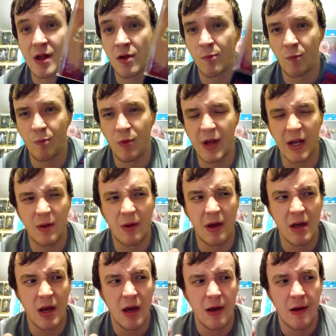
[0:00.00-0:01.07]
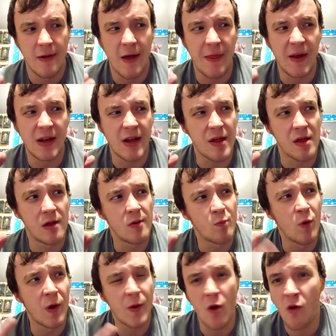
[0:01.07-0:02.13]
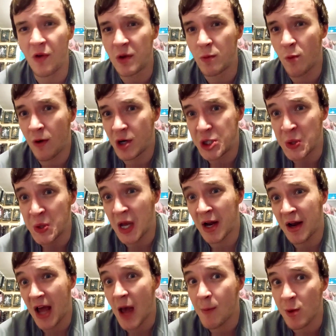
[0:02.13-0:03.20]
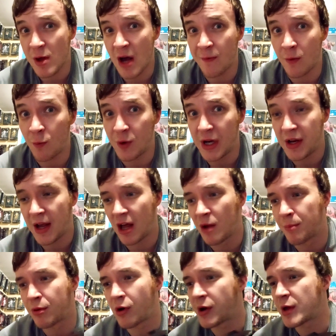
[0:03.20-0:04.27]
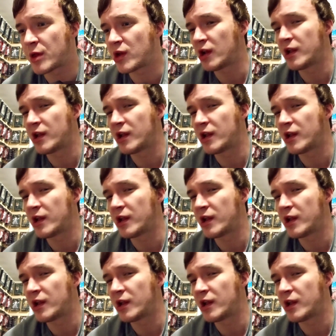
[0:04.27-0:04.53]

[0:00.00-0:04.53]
is like, I think this is one of the only ones you get on Amazon for retail price still